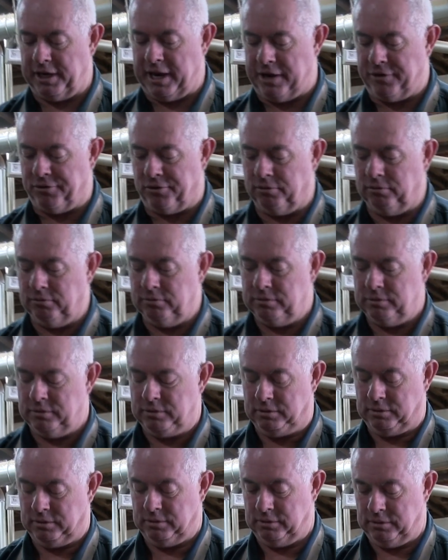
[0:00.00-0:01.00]
natural.
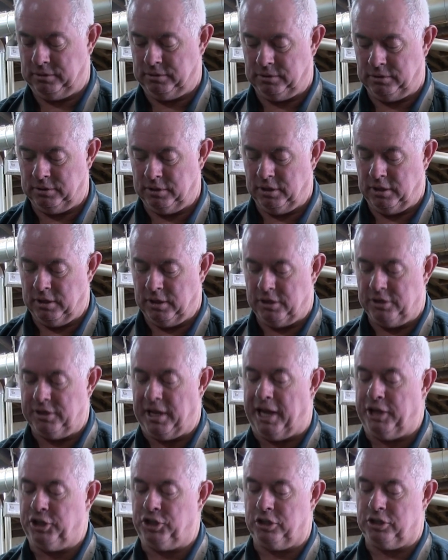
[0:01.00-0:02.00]

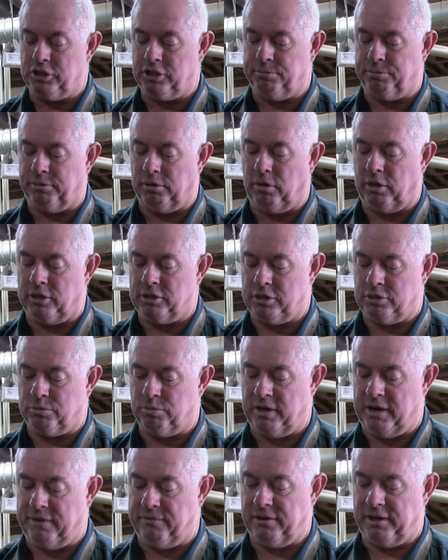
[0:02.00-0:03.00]
Nature supplies us
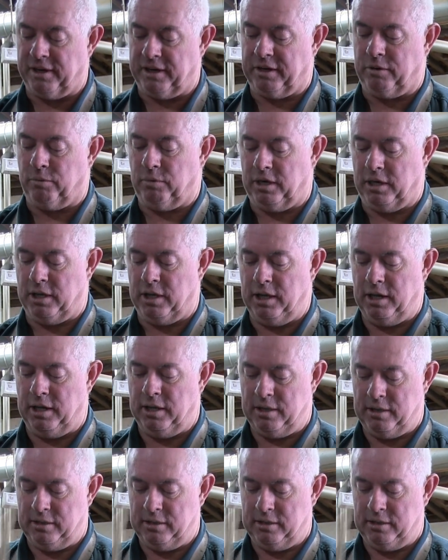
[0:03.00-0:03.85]
with everything that we need.